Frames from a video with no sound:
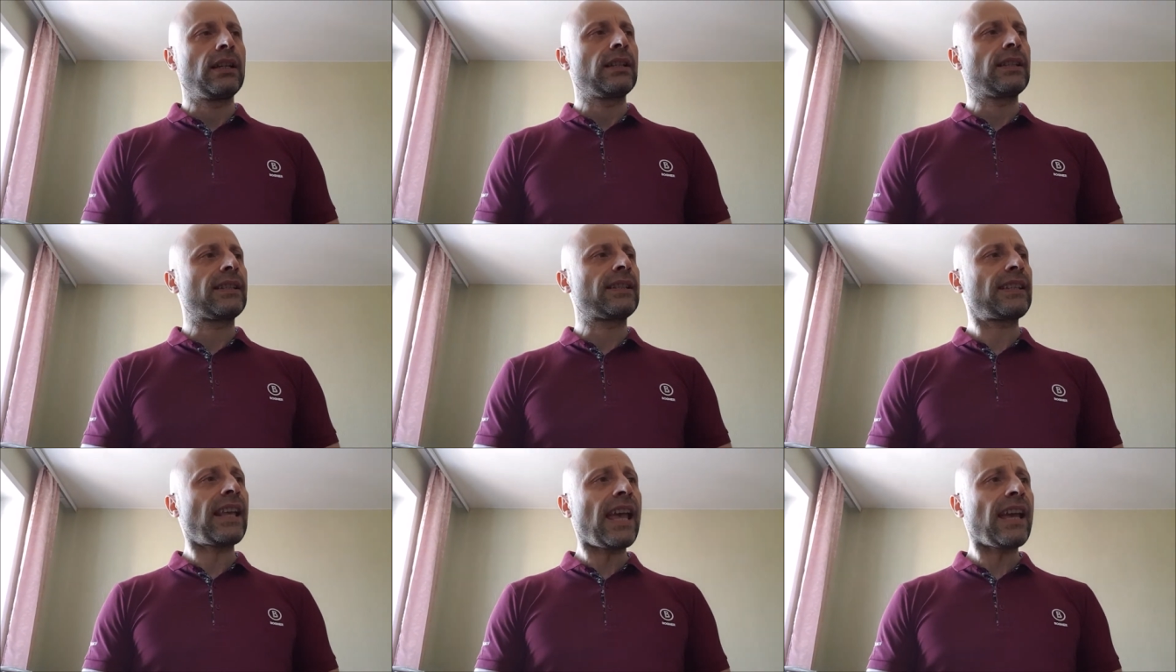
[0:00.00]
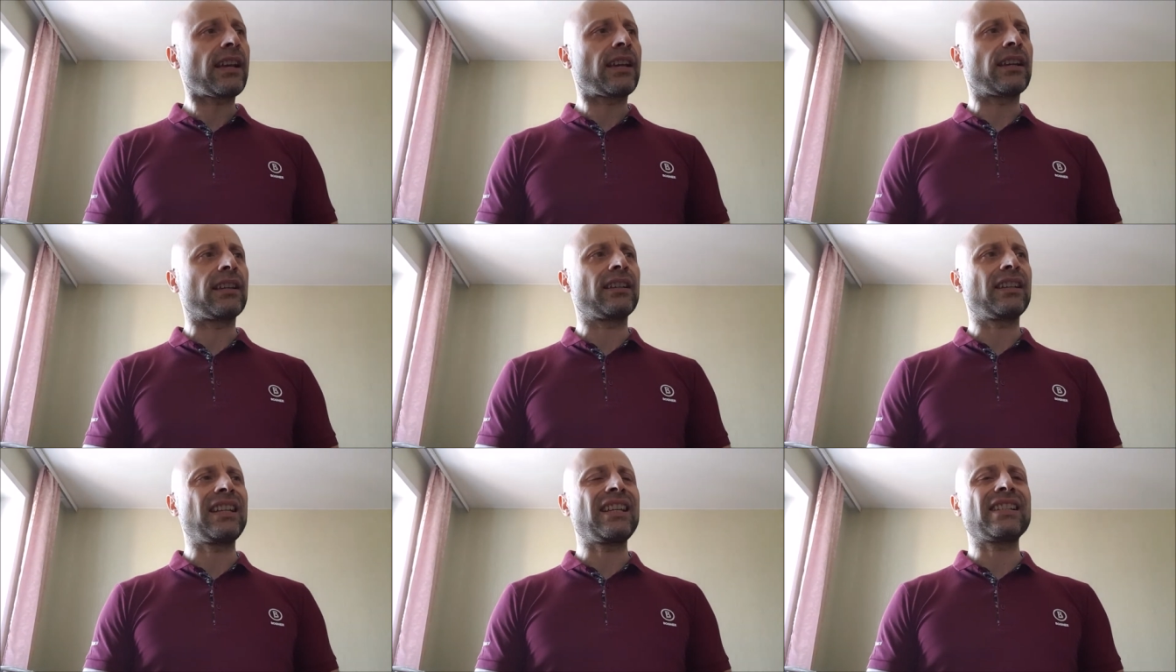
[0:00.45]

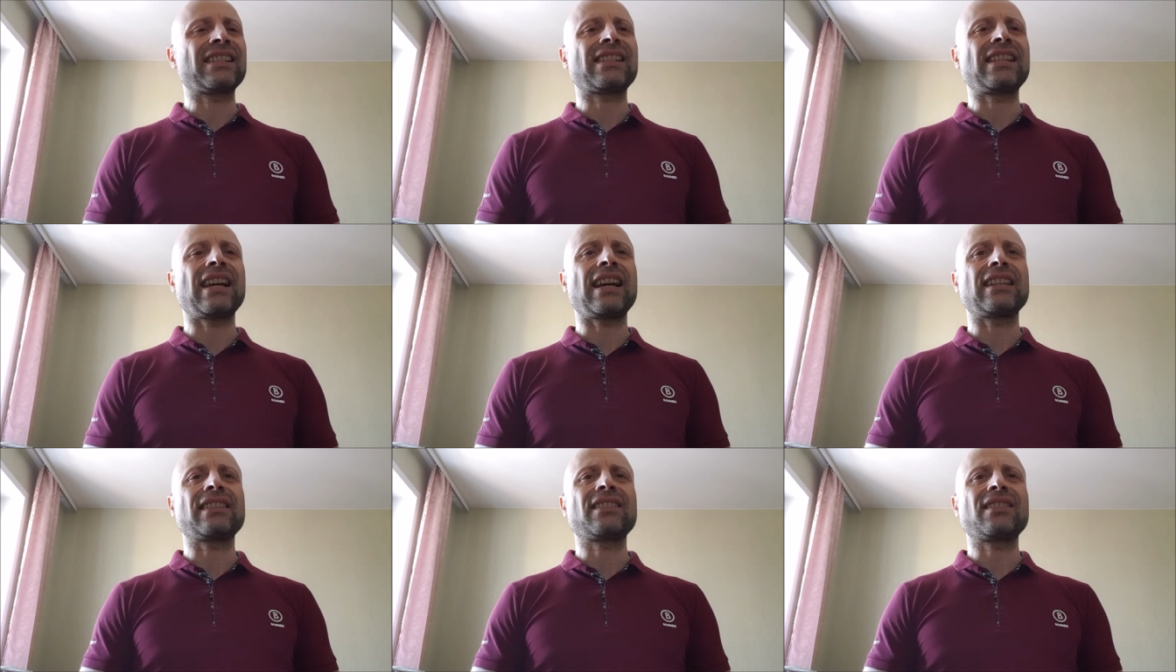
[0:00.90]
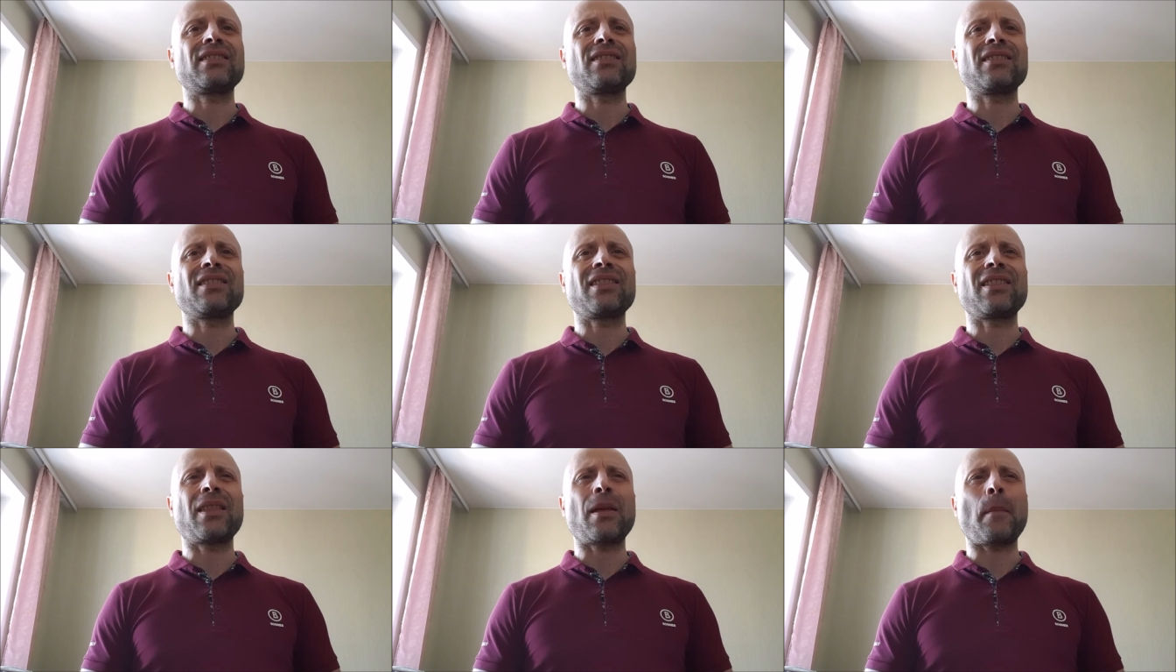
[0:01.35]
Second is
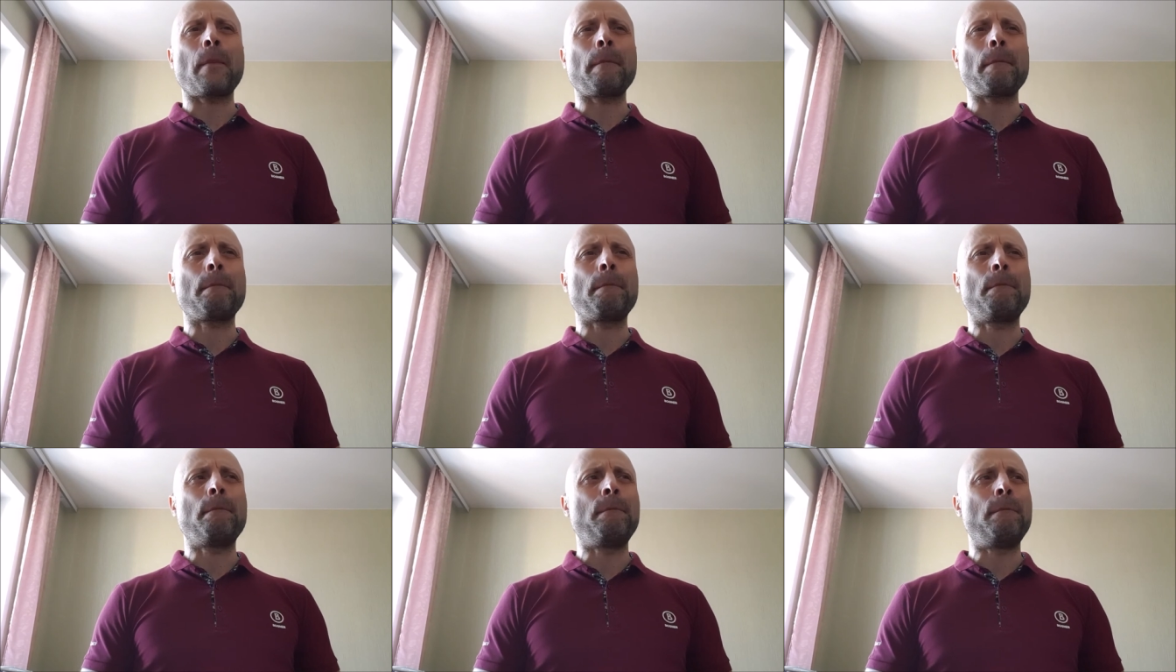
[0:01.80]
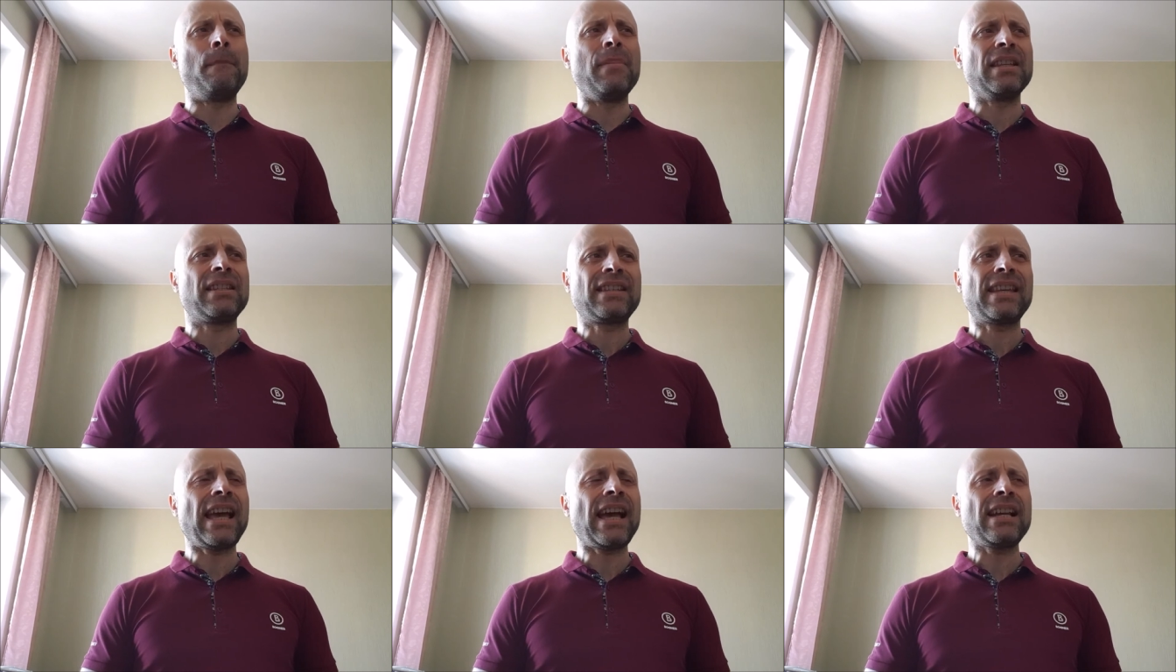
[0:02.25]
that
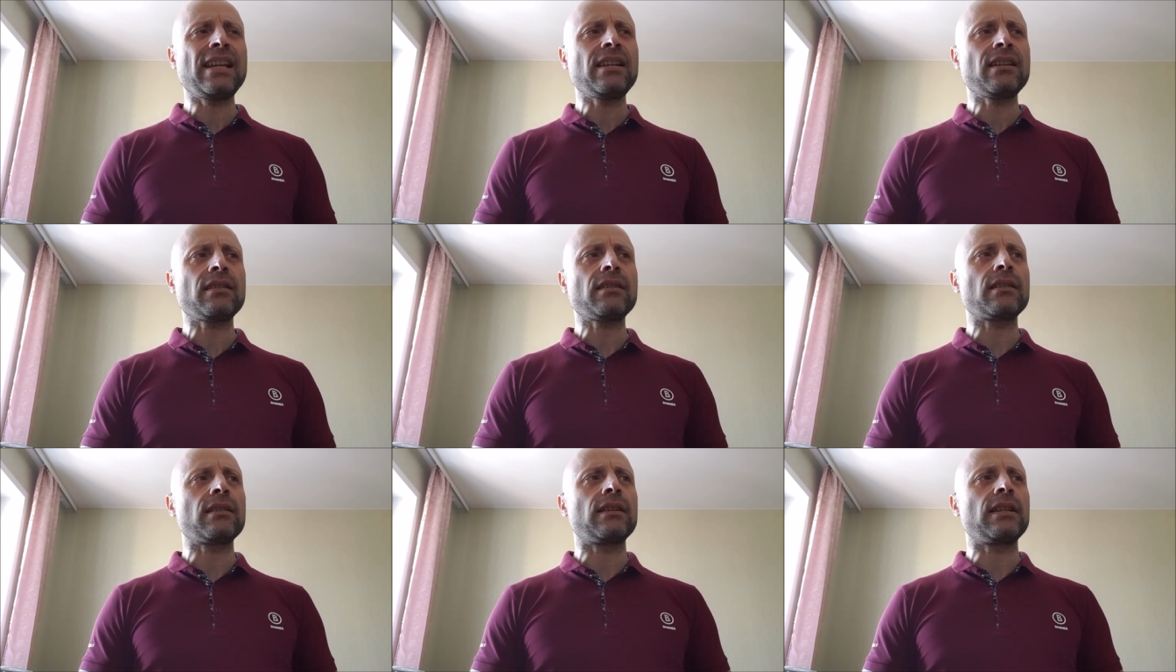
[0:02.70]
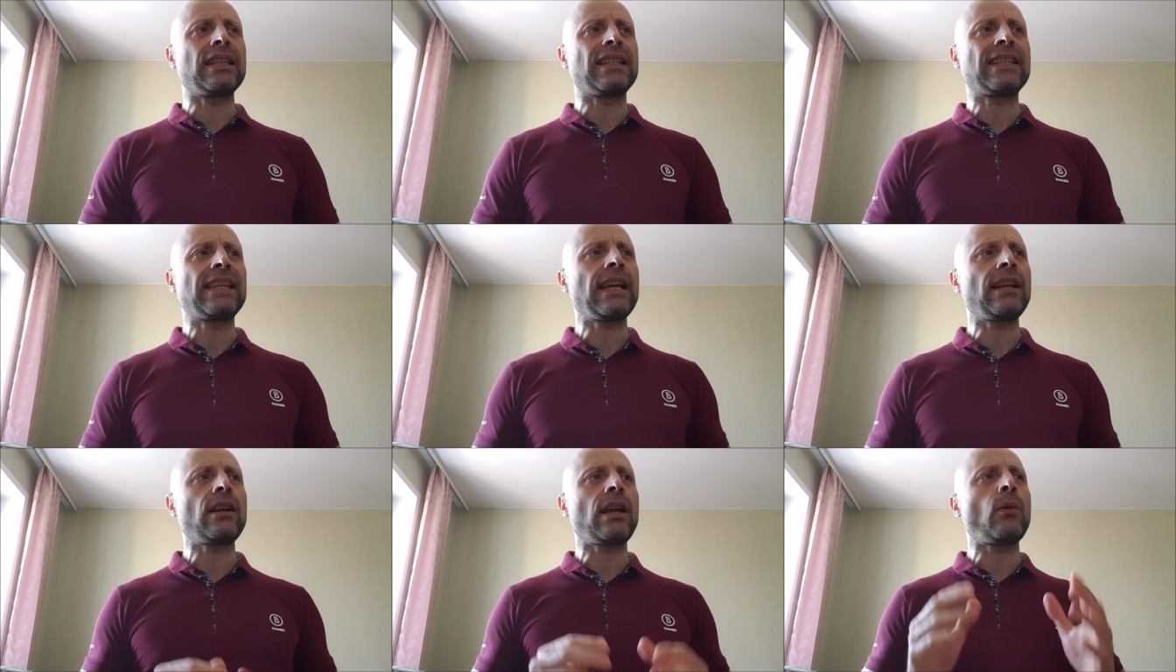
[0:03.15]
Italian,
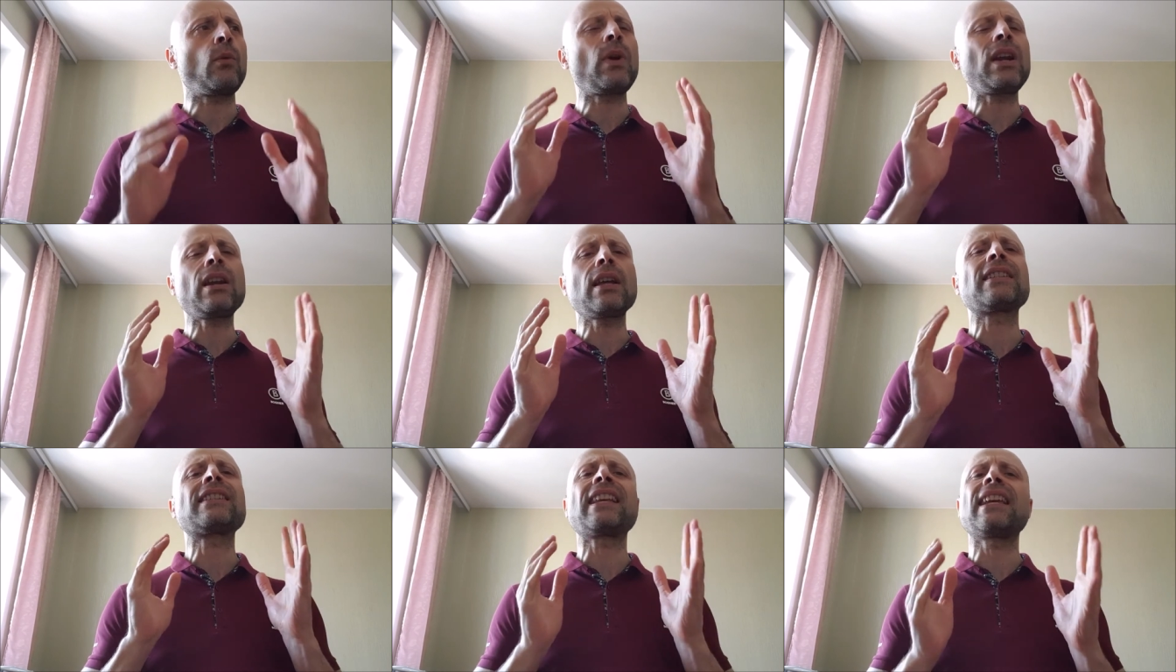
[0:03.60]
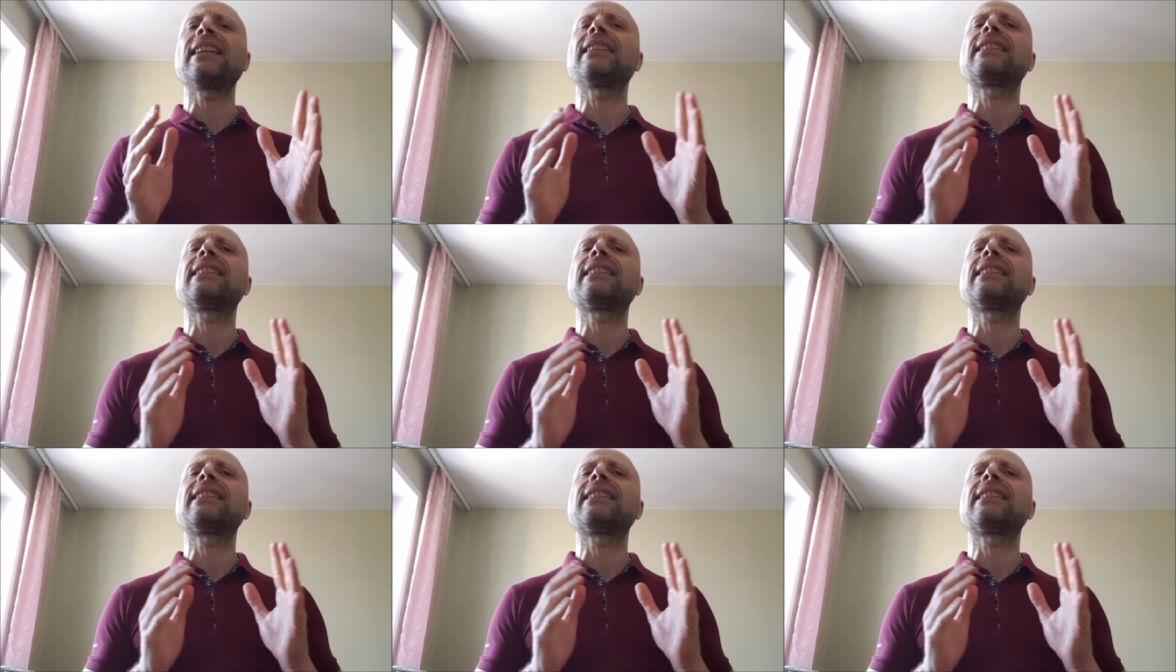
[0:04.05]
when I say